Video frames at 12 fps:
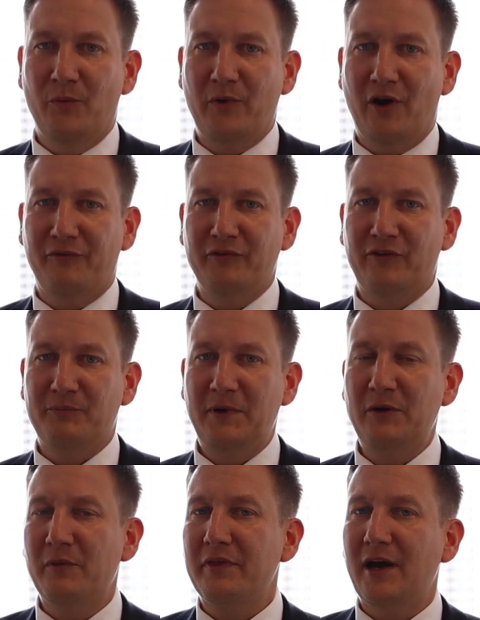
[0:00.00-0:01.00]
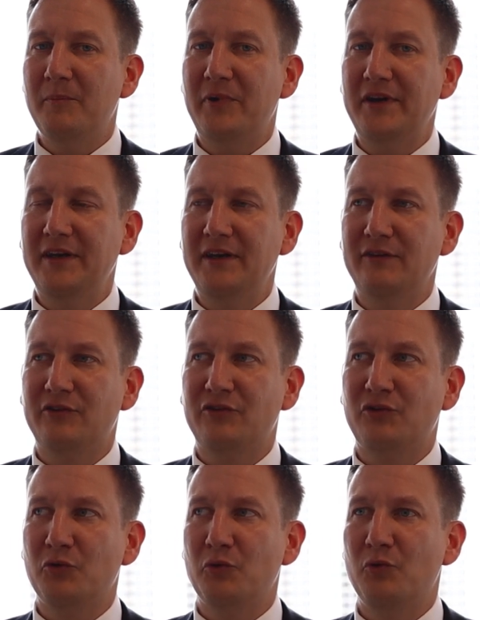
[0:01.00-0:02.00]
We often speak with
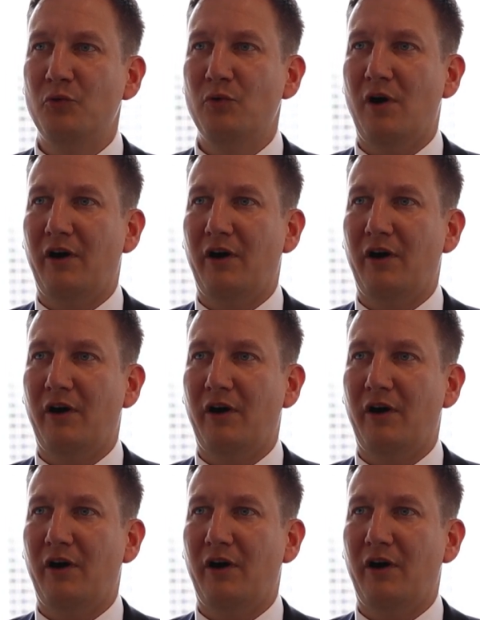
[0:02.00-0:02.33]
companies who